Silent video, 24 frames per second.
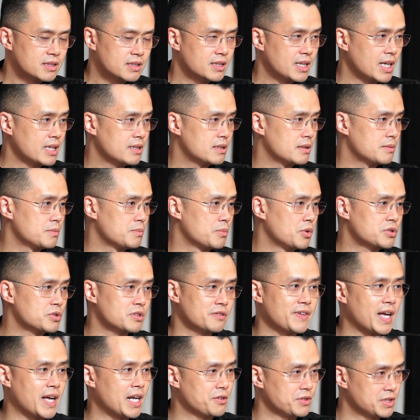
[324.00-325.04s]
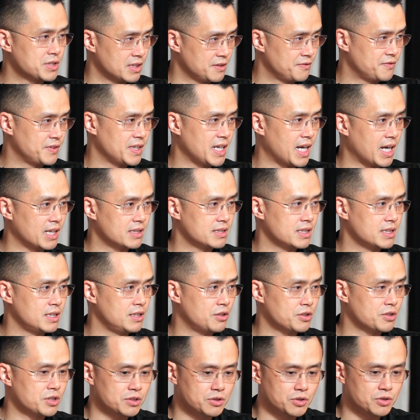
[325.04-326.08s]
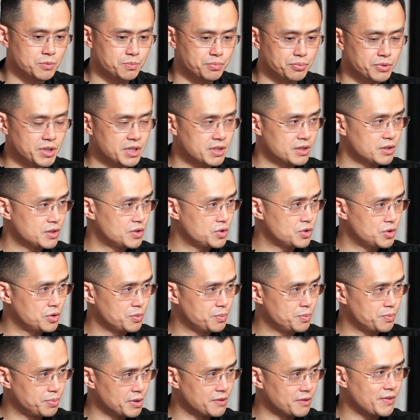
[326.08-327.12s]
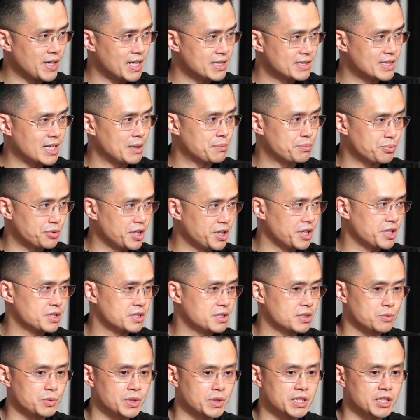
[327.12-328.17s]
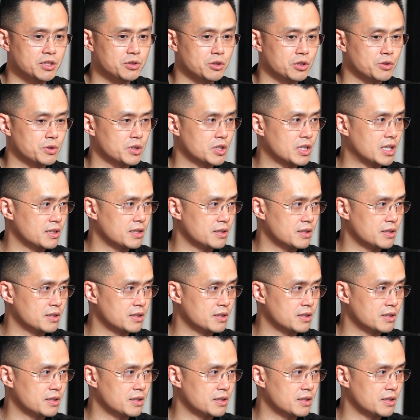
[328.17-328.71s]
Today, most of the value is in fiat. In order to bridge to provide that bridge, we need to